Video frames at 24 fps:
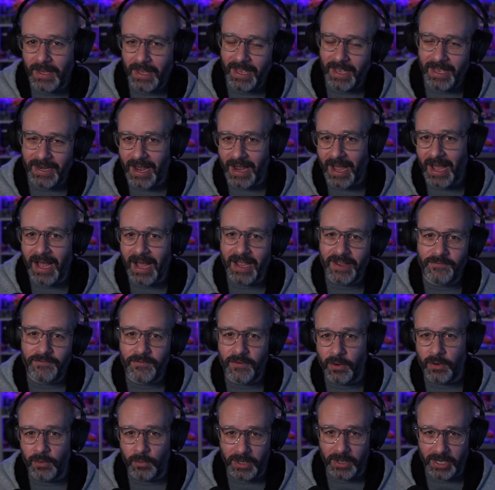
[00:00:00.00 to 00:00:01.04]
and
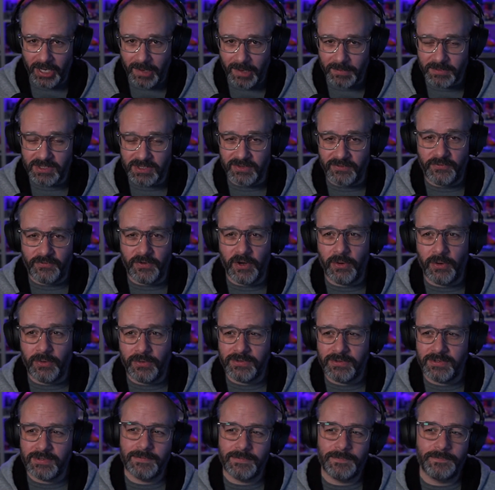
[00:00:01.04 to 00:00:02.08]
iPhone, when it comes to
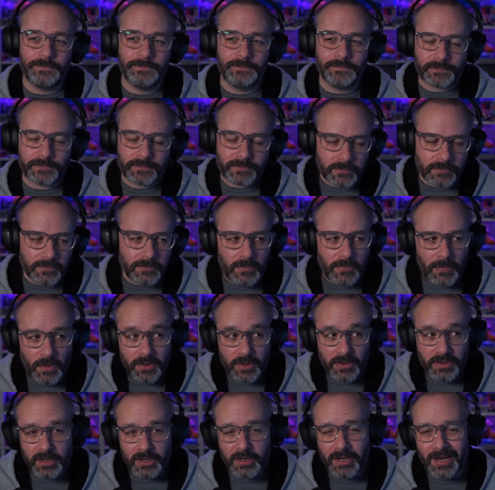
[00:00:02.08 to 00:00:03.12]
phones,
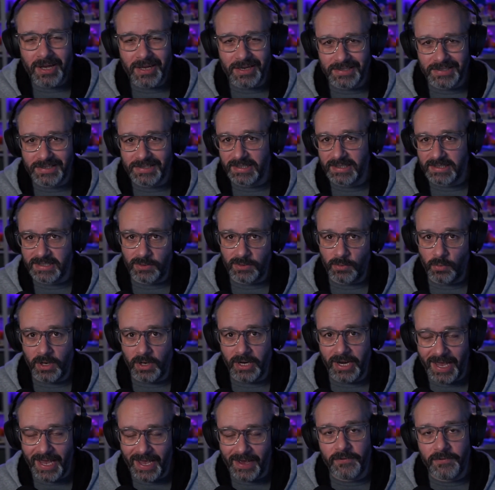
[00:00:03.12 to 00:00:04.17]
they're kind of six in one,
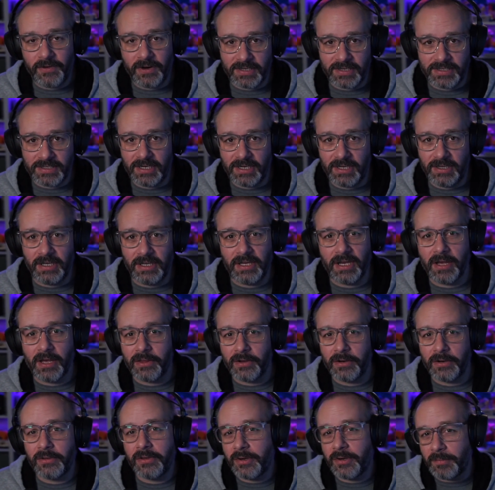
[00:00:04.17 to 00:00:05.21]
half a dozen in the
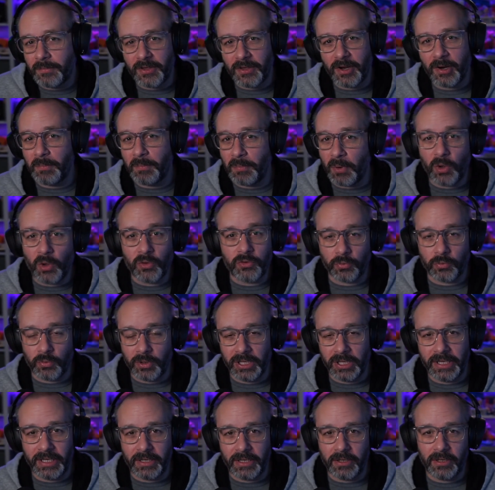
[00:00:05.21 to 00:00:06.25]
other. They're they're both
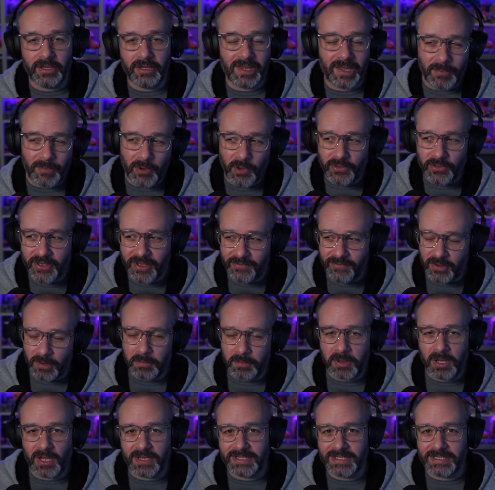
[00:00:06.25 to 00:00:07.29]
really good. They both have their
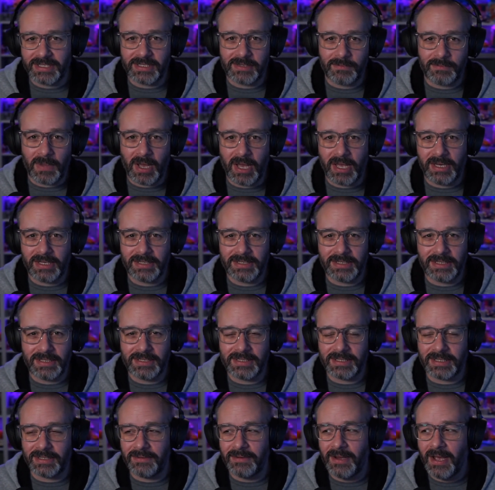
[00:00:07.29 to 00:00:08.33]
pluses and
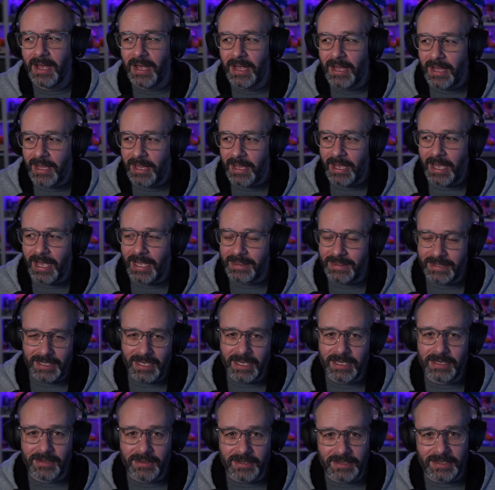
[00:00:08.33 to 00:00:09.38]
minuses, and at the
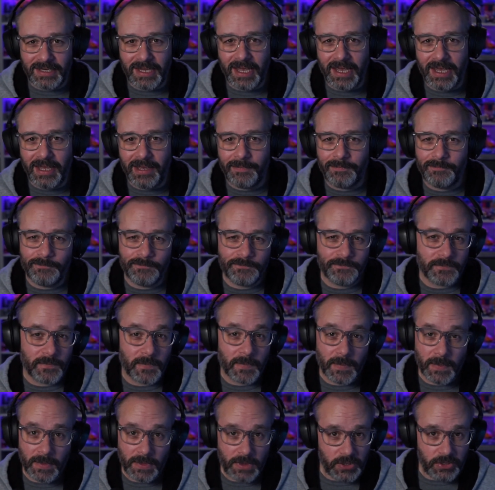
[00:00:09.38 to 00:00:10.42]
end of the day,
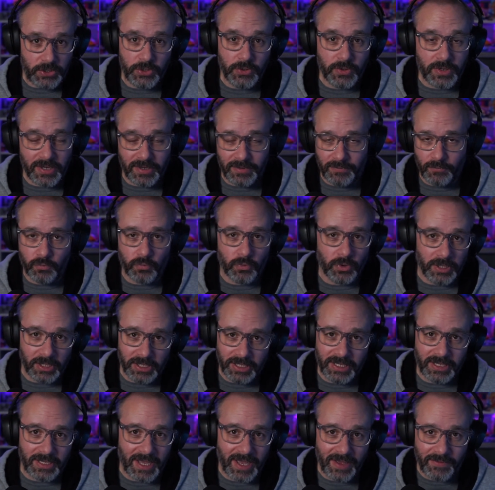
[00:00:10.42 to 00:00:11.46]
you can
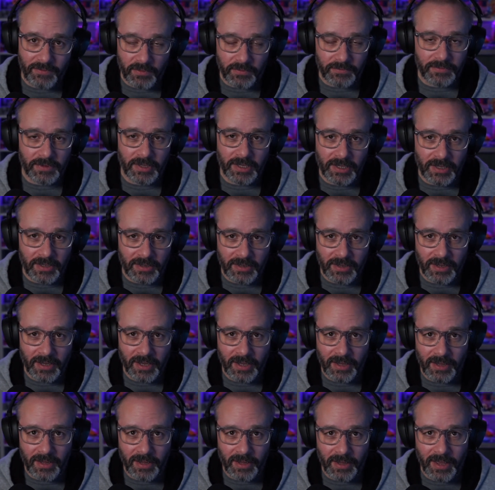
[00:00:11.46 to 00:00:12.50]
really have a
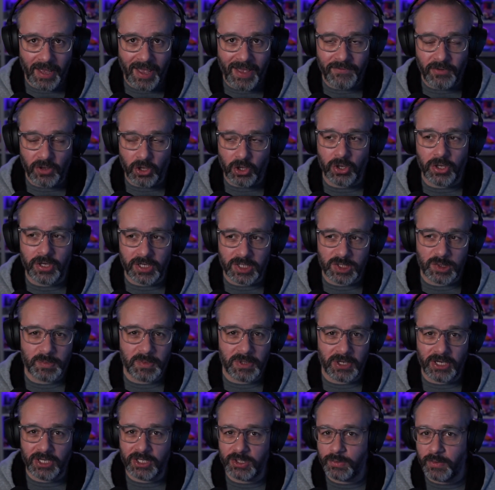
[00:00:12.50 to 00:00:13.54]
uh, have a good
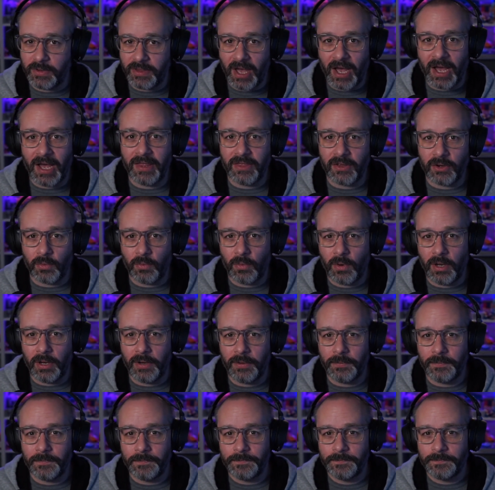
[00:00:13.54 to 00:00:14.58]
experience with either one.
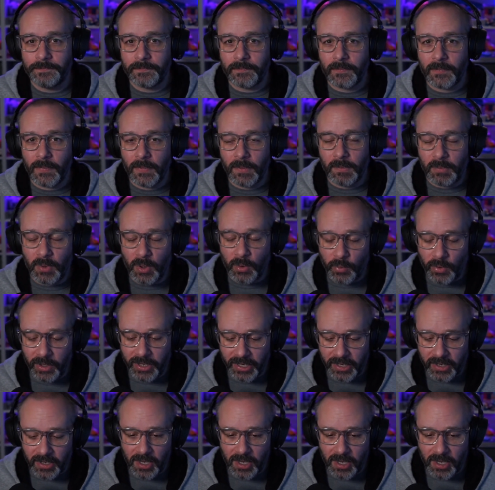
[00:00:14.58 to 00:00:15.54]
But when it